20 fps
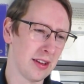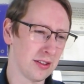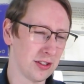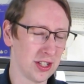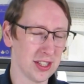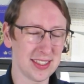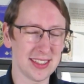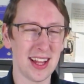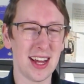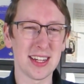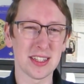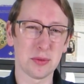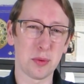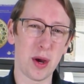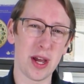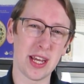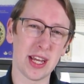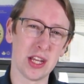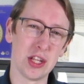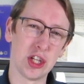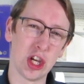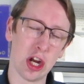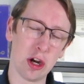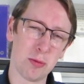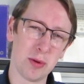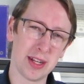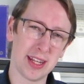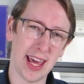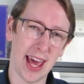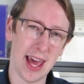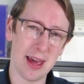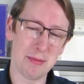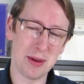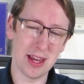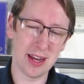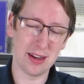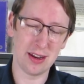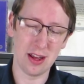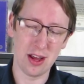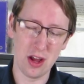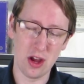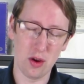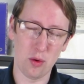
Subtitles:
Just last week, a gentleman came in